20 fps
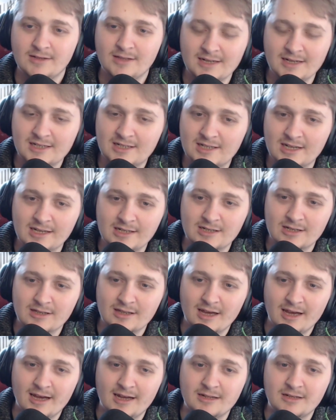Did a season
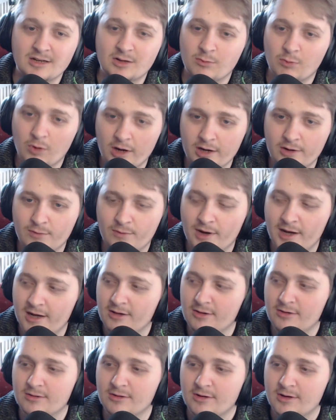there, did quite
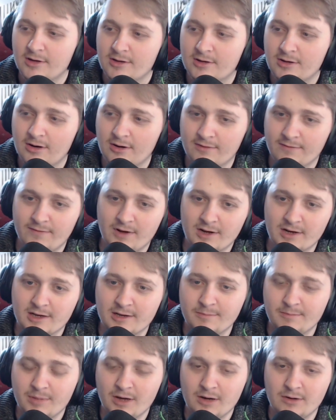well. Got
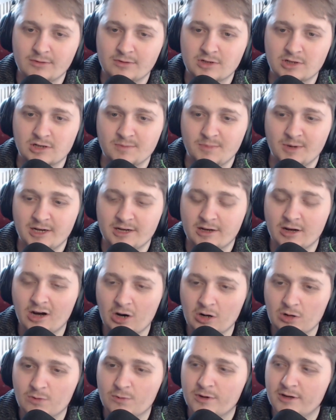fucking poached by
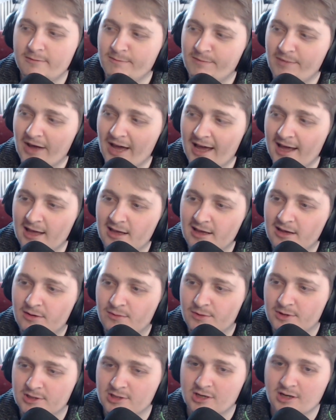Colwyn Bay,
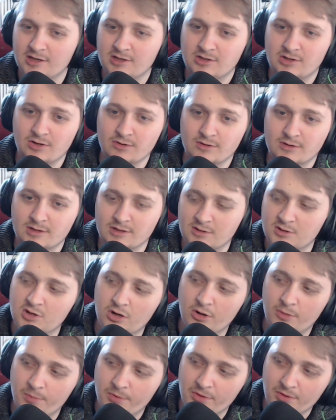which I took to
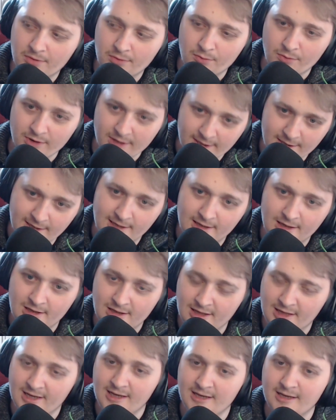top 3 in the
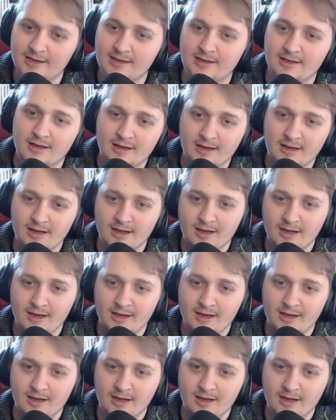league.